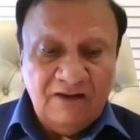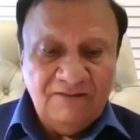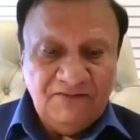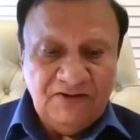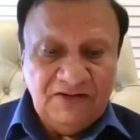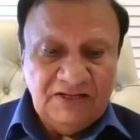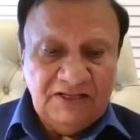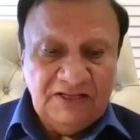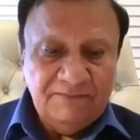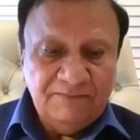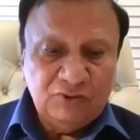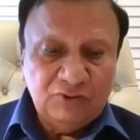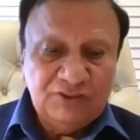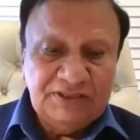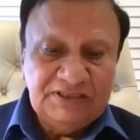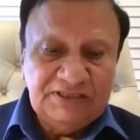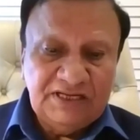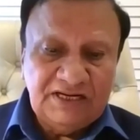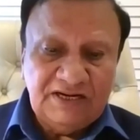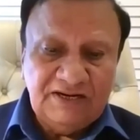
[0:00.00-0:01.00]
After the
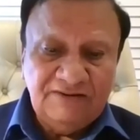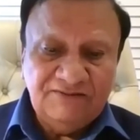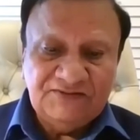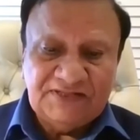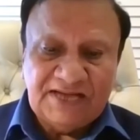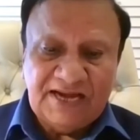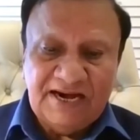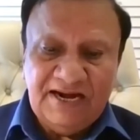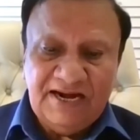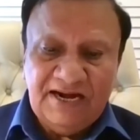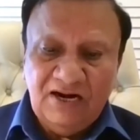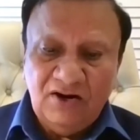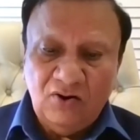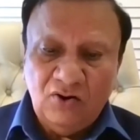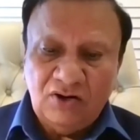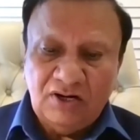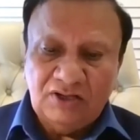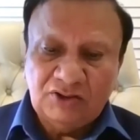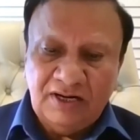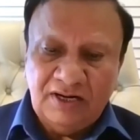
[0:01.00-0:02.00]
procedure, if
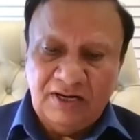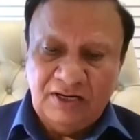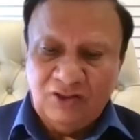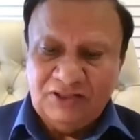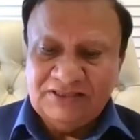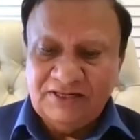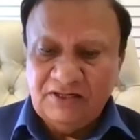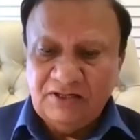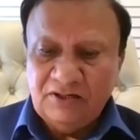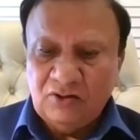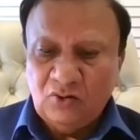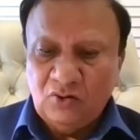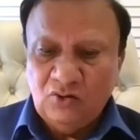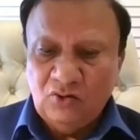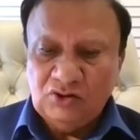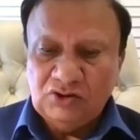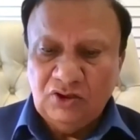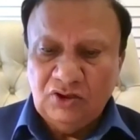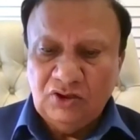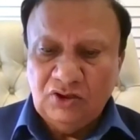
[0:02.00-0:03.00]
child or adolescent
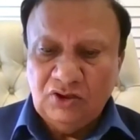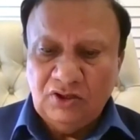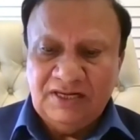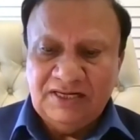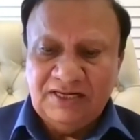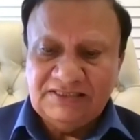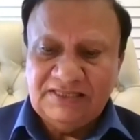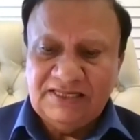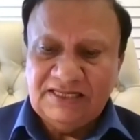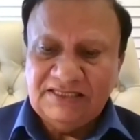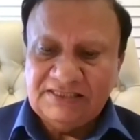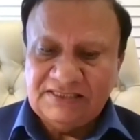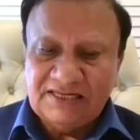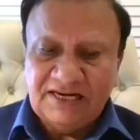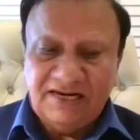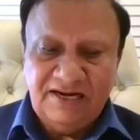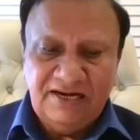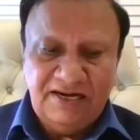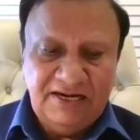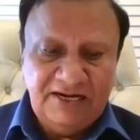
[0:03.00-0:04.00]
grows, does the
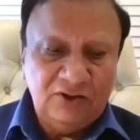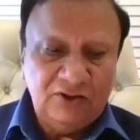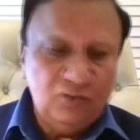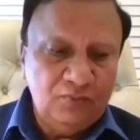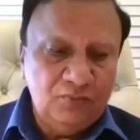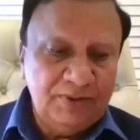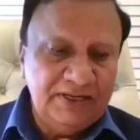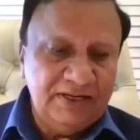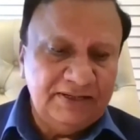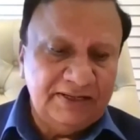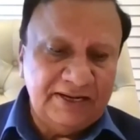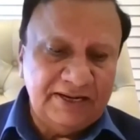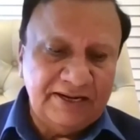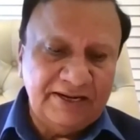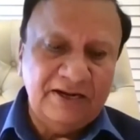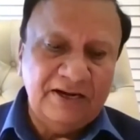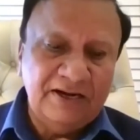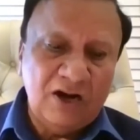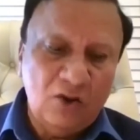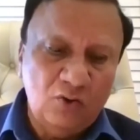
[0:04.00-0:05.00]
stent need to be
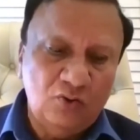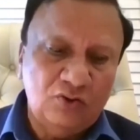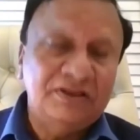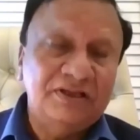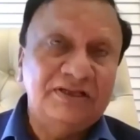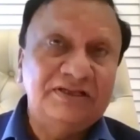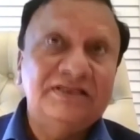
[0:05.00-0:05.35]
taken out?